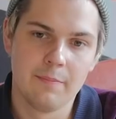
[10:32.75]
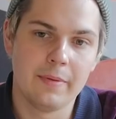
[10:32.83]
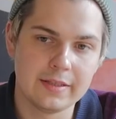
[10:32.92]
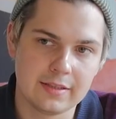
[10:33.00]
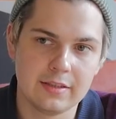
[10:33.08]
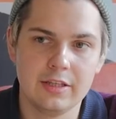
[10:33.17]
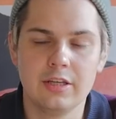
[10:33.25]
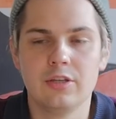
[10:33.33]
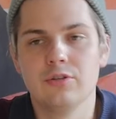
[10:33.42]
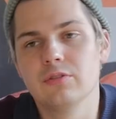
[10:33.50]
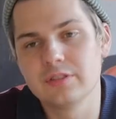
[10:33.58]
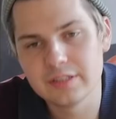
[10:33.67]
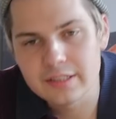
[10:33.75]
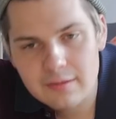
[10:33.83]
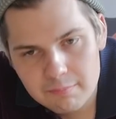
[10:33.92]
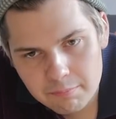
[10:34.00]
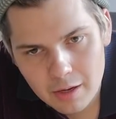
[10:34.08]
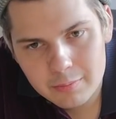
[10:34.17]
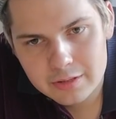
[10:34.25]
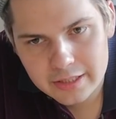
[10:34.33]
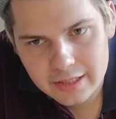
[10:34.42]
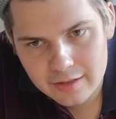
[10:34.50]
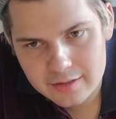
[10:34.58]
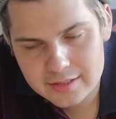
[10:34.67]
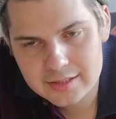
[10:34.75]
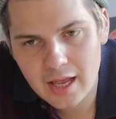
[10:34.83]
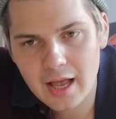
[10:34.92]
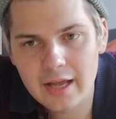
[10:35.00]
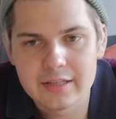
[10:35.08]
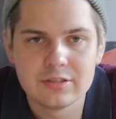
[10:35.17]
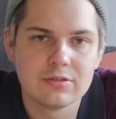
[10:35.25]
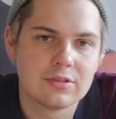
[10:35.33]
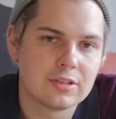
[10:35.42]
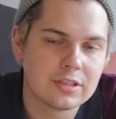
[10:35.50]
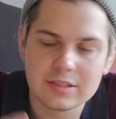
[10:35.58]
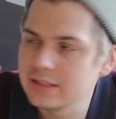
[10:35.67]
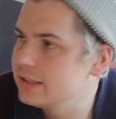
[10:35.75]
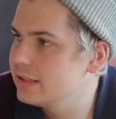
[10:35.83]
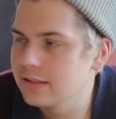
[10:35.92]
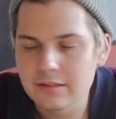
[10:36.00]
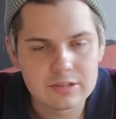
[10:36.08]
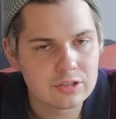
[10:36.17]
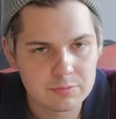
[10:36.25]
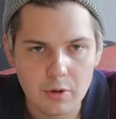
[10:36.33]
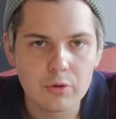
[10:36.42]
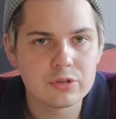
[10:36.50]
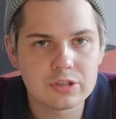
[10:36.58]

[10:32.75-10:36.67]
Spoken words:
Basically, you'll see it bubbling on the sides, you'll see the smoke